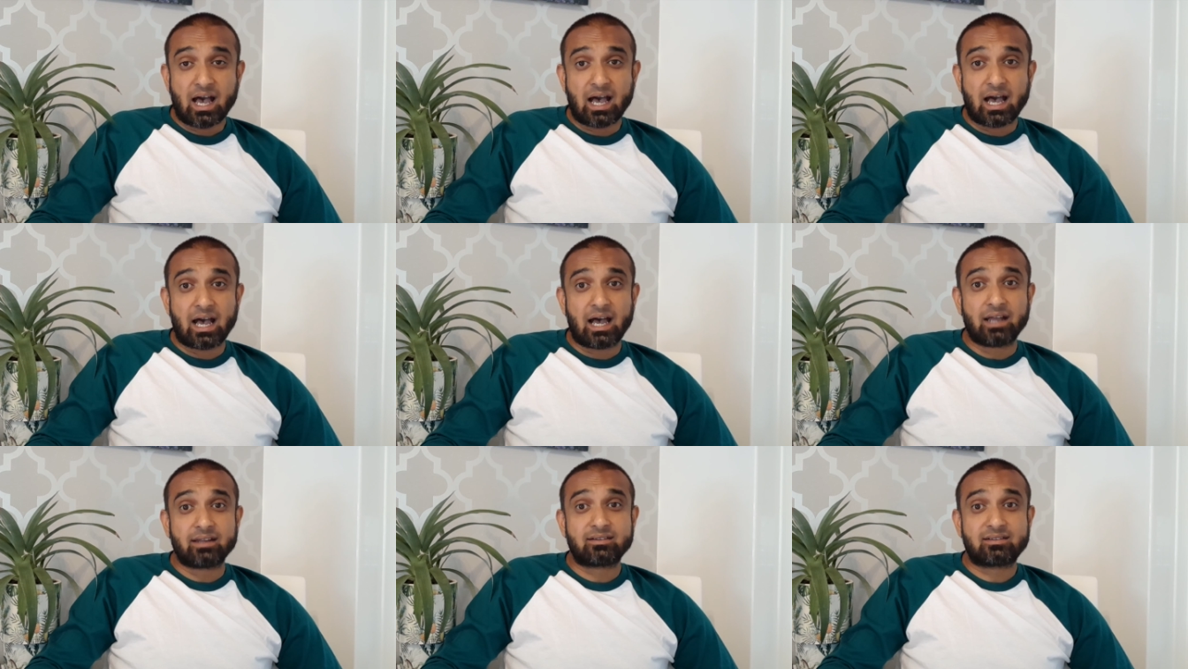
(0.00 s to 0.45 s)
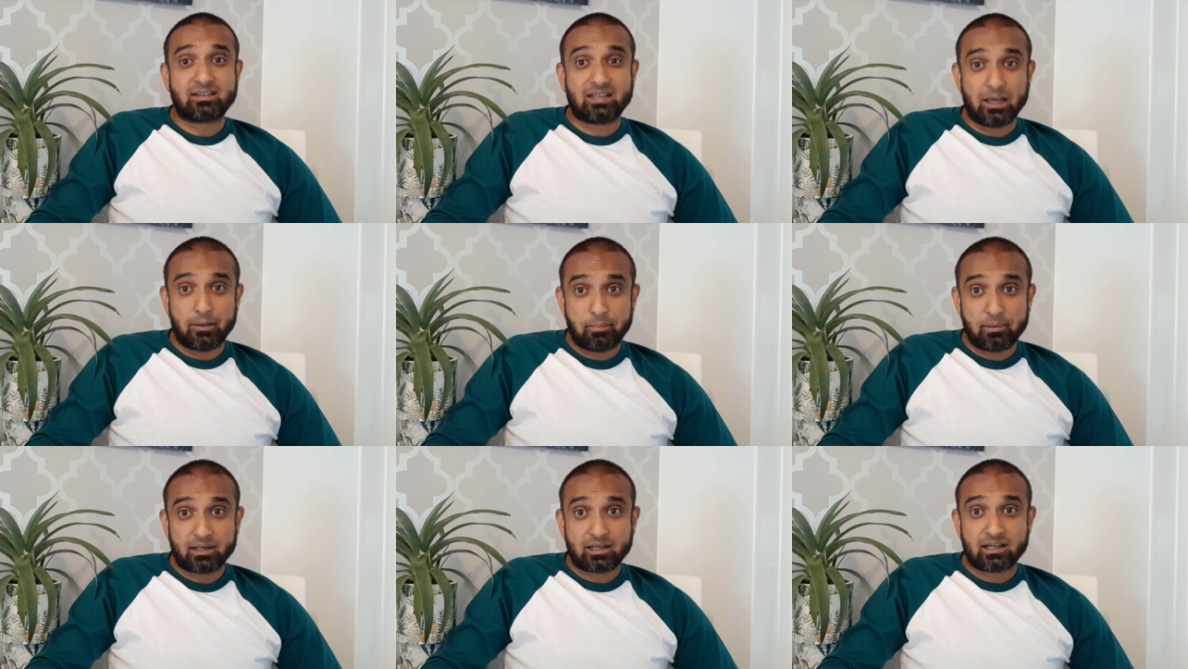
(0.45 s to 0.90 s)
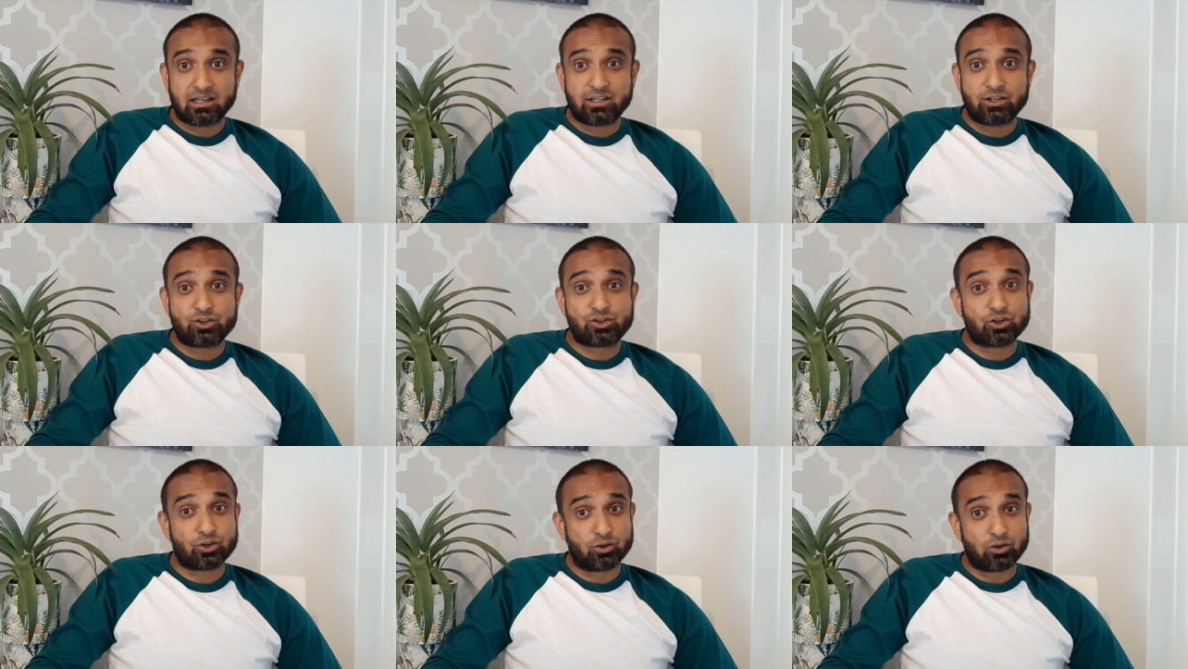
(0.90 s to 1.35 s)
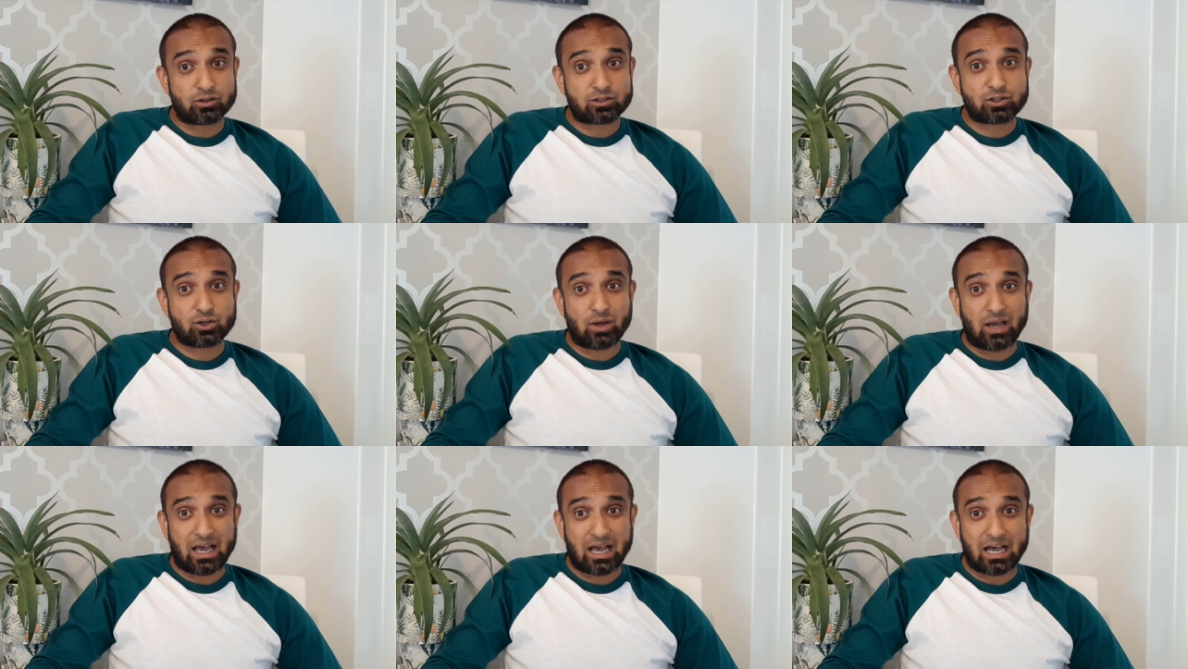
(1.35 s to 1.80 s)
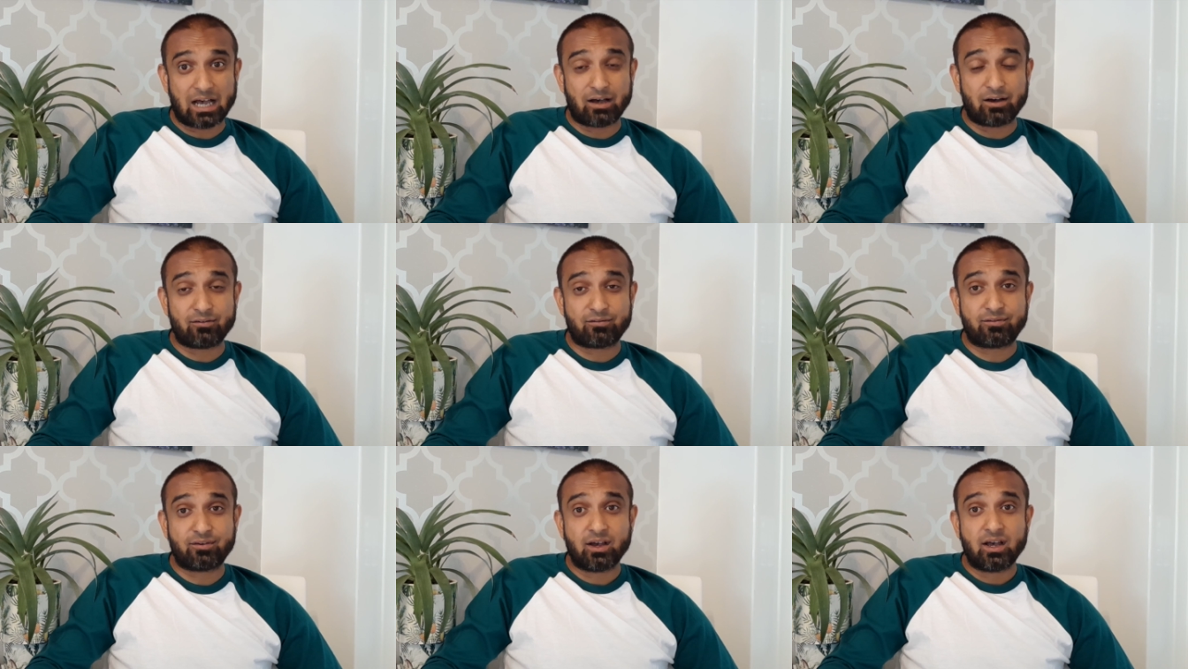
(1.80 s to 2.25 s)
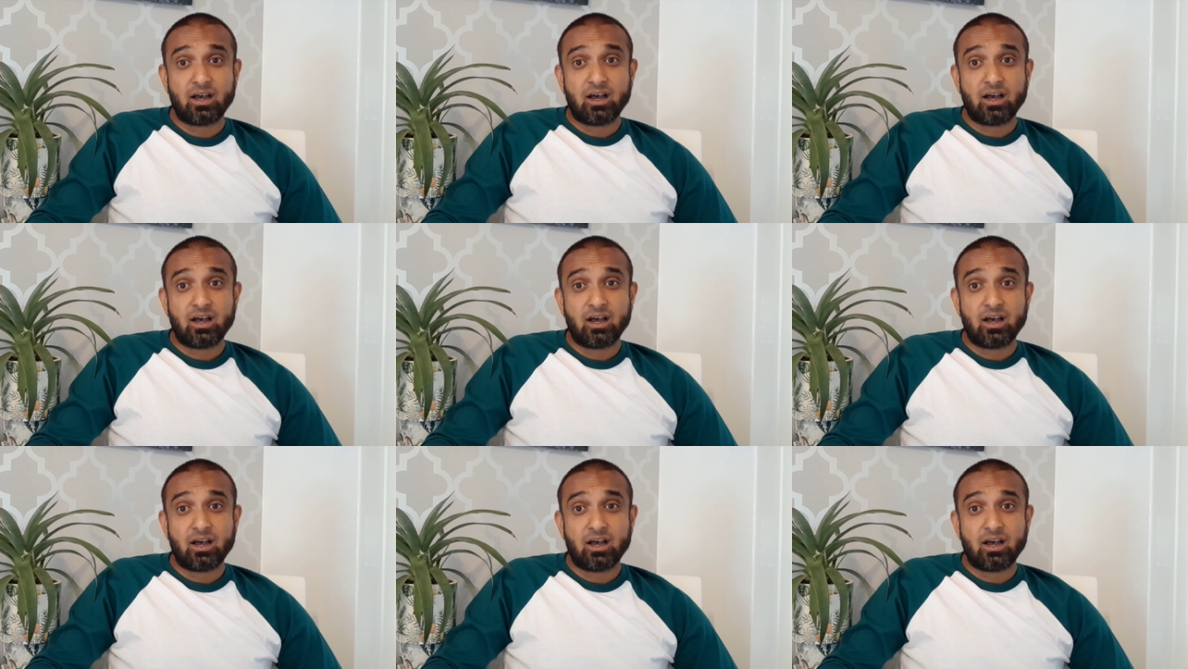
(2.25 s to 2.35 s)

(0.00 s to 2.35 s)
And typically you should also have